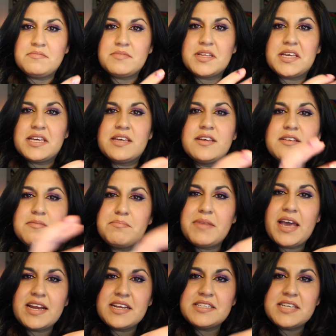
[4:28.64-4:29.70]
like
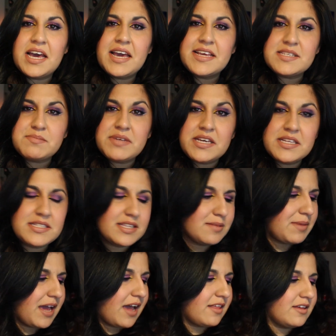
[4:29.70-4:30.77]
magnetized me to
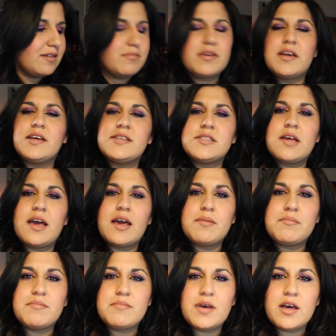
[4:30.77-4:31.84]
the palette because
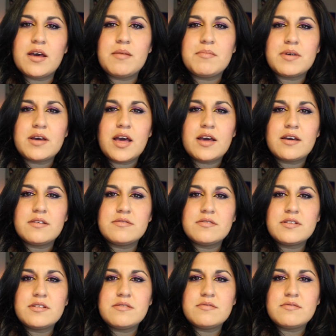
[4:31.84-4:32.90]
I'm a
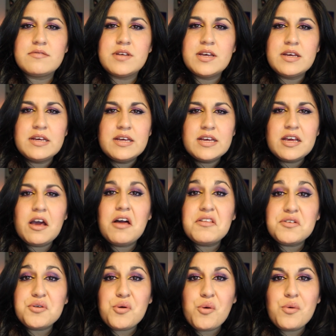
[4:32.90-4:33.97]

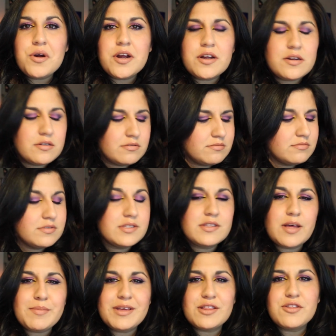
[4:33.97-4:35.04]
color whore.
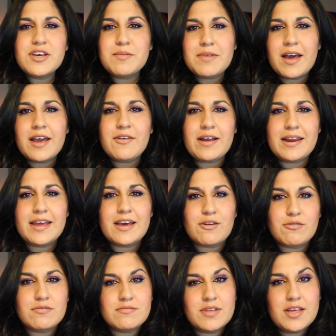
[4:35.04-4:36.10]
Let me look at my eye right
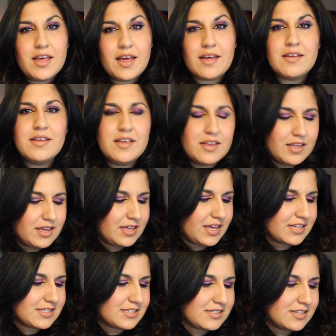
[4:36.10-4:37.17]
now.
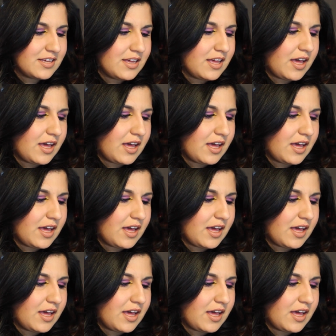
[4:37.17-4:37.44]
Yes.